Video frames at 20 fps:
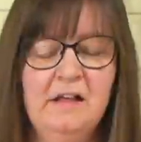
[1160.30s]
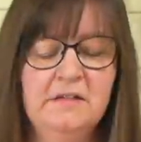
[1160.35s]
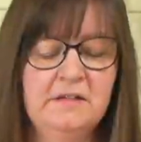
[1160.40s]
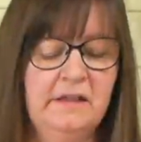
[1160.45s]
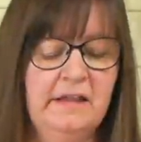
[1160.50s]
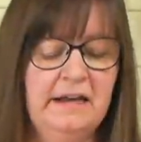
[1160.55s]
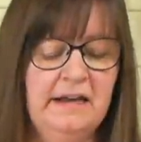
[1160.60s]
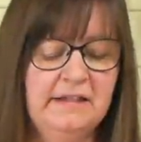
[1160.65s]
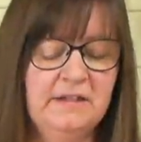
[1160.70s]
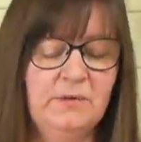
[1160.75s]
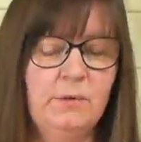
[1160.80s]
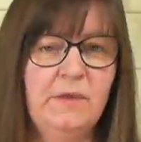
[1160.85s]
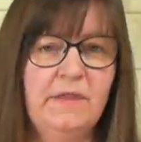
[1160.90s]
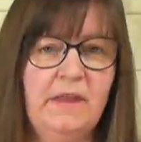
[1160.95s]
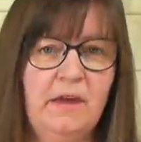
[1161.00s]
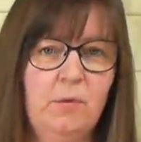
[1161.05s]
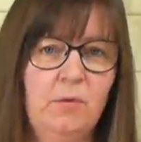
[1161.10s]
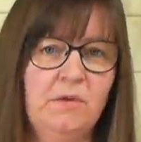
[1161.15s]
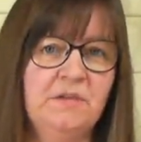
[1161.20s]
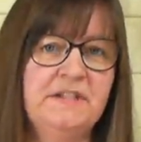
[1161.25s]
So the last one
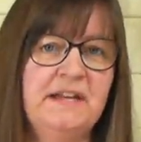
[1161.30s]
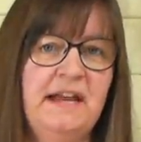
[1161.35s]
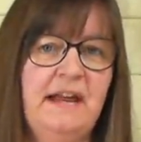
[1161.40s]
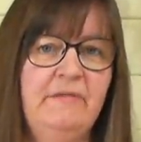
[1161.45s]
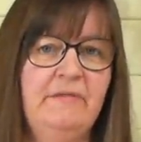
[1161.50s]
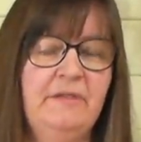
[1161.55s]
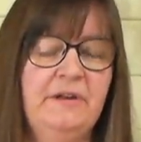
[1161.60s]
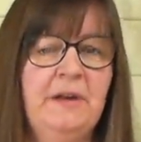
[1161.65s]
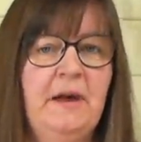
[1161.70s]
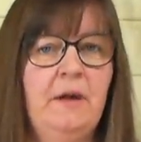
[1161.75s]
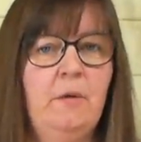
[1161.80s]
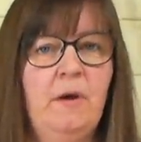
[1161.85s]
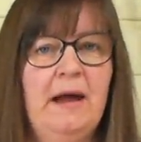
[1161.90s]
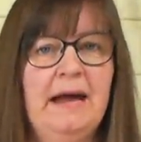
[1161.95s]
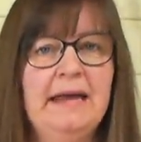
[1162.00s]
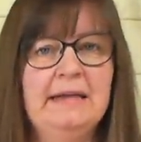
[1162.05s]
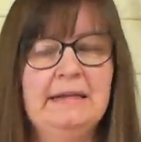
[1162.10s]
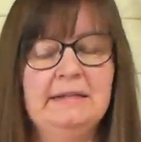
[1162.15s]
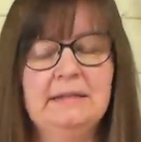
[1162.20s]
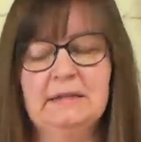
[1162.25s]
that I want to have a go
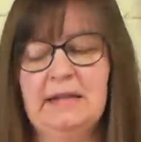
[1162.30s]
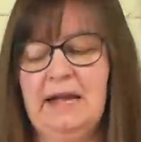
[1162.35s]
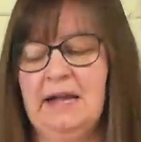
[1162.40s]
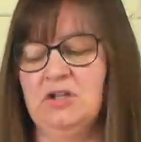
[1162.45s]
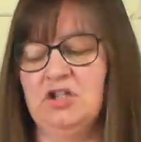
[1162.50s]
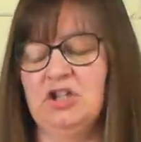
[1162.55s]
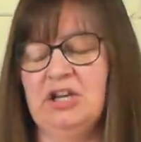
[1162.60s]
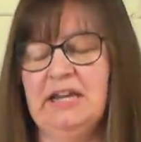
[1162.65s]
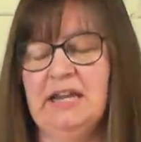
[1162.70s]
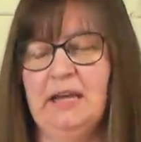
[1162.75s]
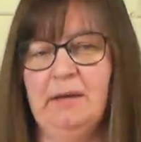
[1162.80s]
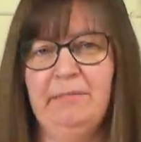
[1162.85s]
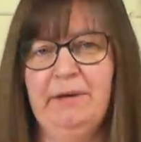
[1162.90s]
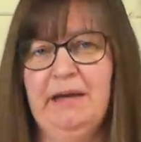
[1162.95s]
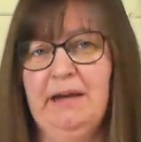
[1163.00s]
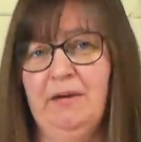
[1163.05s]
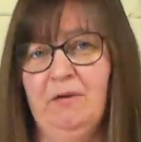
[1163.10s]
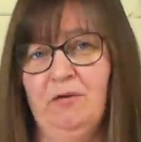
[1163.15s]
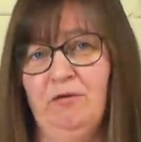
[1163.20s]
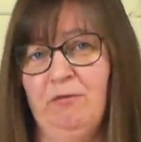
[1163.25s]
at isn't actually a
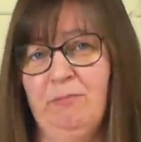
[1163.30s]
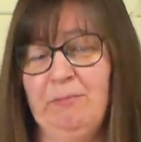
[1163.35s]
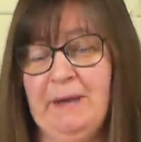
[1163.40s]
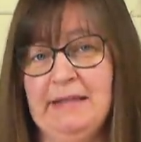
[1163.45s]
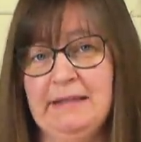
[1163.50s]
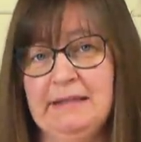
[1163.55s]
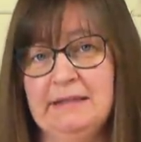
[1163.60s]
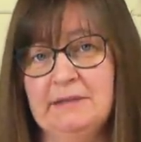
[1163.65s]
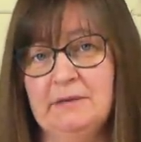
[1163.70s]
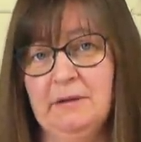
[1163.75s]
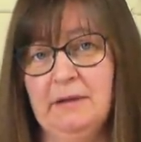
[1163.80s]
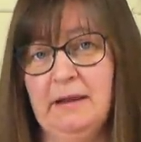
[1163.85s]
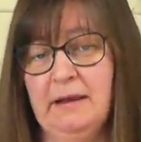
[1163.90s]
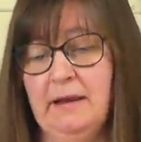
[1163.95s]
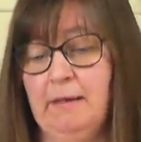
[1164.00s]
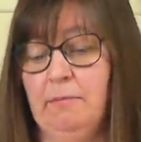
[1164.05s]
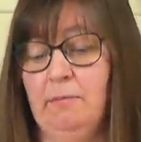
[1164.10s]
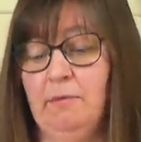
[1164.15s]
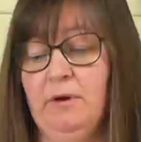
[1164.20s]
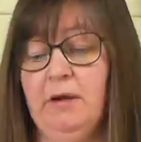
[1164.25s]
pen or a pencil,
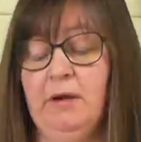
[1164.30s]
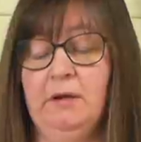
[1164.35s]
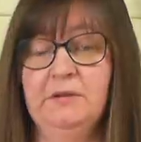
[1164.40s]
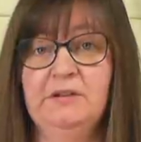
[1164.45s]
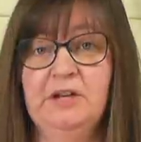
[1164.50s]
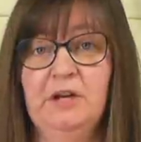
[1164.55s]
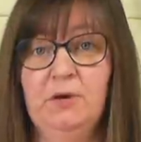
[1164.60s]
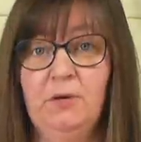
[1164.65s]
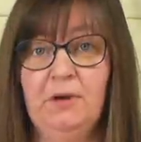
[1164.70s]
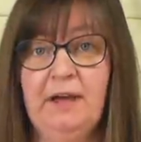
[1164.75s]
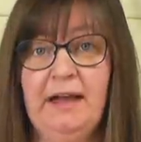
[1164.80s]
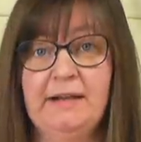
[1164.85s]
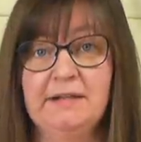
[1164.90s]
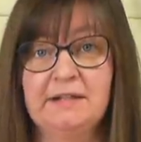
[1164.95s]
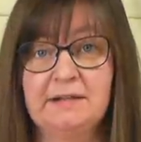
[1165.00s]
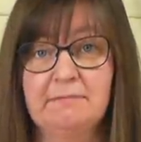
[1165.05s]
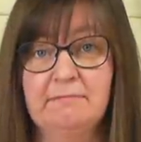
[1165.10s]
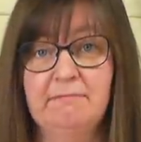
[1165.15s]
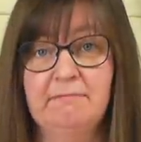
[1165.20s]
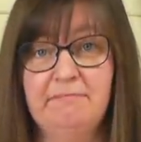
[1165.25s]
and we're going to look
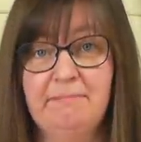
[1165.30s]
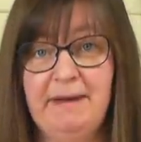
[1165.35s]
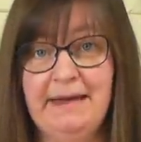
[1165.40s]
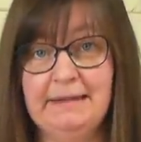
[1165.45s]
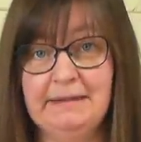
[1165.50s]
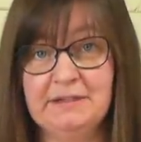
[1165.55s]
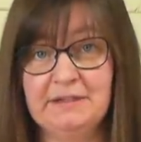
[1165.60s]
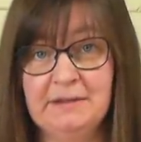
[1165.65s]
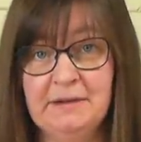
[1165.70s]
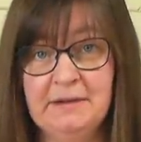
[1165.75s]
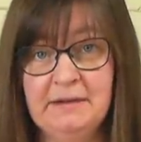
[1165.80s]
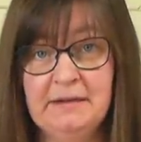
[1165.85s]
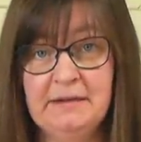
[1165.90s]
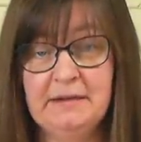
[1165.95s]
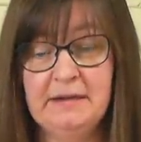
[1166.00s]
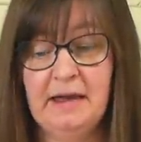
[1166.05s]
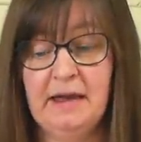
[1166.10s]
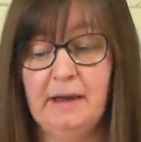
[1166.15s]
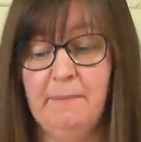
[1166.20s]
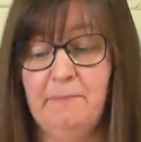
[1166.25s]
at paint.
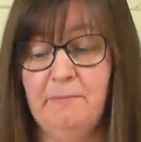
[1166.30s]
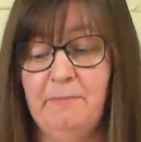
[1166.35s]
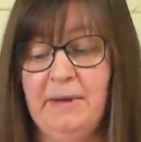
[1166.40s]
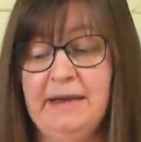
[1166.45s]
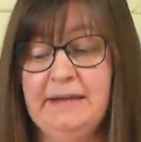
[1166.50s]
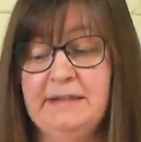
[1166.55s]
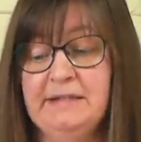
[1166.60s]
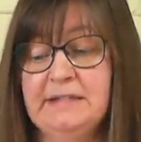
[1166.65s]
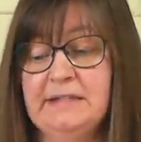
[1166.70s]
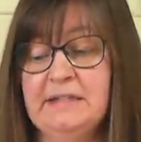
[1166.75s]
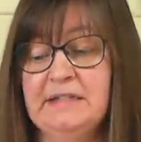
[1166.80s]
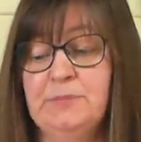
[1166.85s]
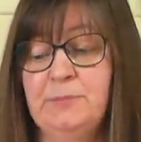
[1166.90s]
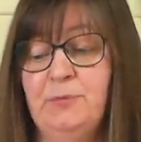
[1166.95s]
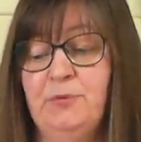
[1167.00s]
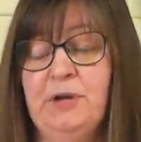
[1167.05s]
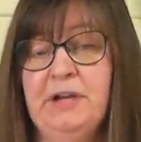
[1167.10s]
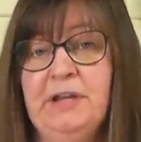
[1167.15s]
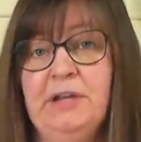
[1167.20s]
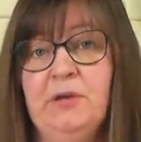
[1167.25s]
Paint is
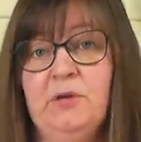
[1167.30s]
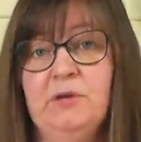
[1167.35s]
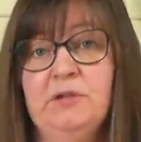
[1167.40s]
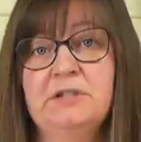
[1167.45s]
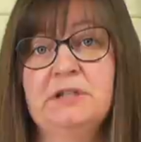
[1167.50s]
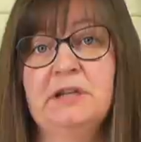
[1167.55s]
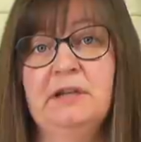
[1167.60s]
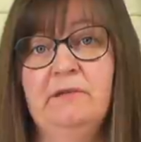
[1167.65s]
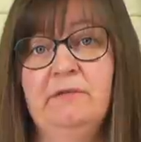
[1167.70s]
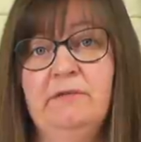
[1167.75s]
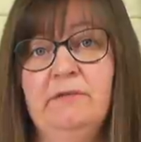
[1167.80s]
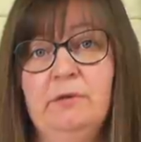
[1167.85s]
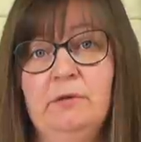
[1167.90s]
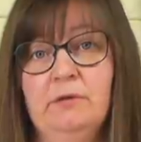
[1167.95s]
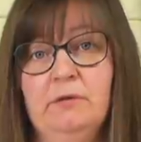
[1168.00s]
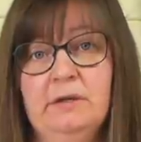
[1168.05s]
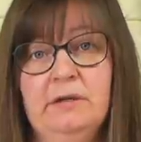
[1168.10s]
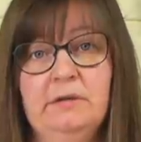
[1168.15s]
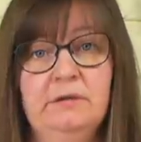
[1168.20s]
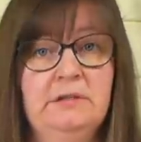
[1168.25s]
pretty good if
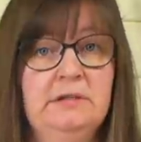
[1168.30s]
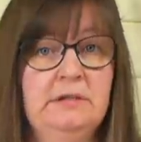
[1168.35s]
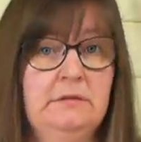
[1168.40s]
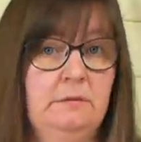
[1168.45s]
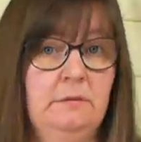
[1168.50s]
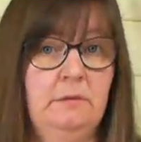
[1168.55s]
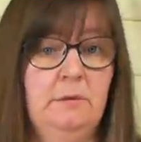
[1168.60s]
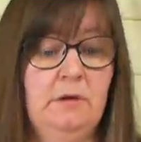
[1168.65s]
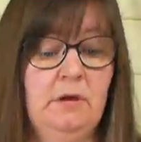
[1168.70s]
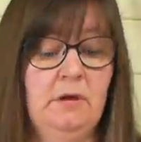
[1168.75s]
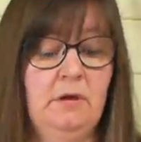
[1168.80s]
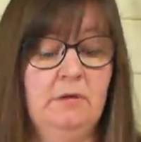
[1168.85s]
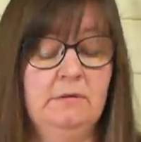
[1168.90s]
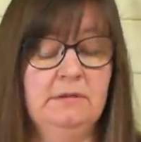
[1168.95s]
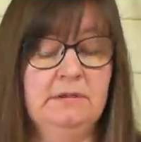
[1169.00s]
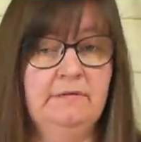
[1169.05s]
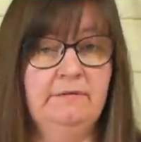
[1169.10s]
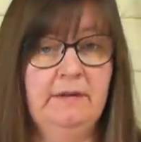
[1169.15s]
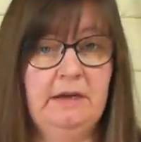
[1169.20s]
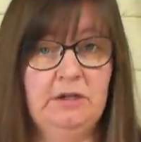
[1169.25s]
you're into
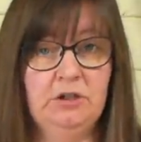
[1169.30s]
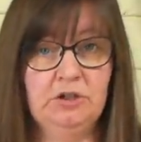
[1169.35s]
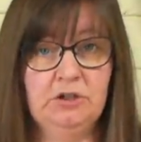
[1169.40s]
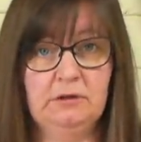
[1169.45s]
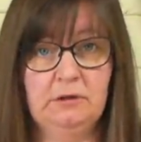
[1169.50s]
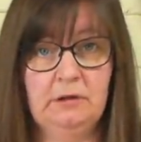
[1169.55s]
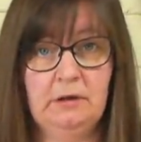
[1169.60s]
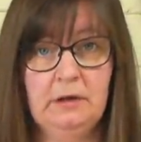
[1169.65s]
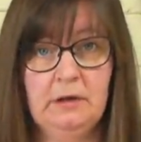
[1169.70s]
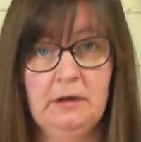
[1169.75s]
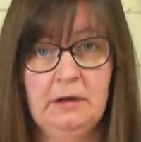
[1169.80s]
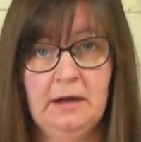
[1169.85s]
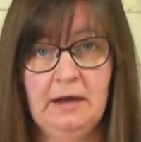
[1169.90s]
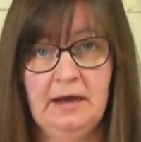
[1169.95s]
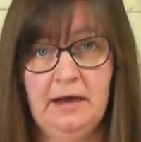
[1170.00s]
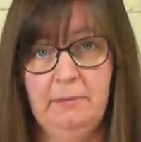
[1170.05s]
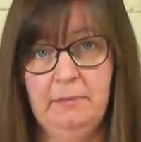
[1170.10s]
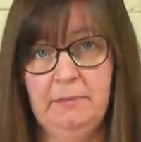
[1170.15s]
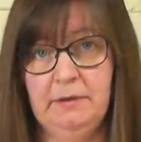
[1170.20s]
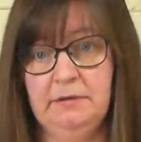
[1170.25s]
conservation
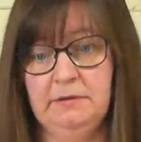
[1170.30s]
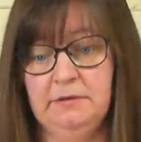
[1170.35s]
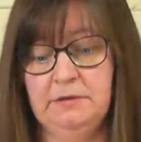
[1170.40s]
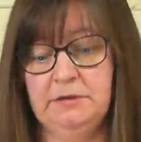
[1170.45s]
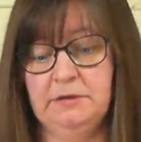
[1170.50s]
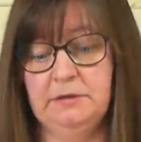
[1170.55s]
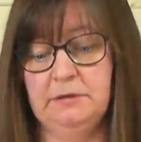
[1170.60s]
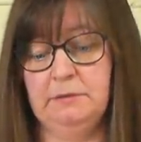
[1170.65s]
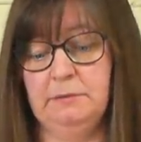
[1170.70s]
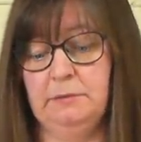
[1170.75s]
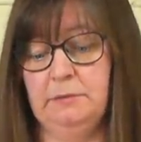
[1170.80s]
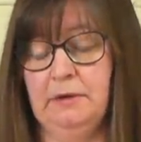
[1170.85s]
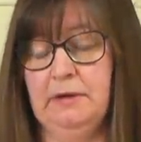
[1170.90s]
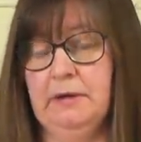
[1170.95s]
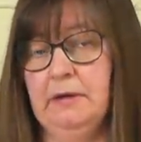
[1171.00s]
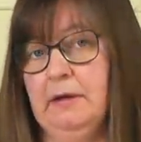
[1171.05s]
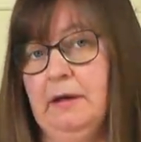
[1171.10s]
and to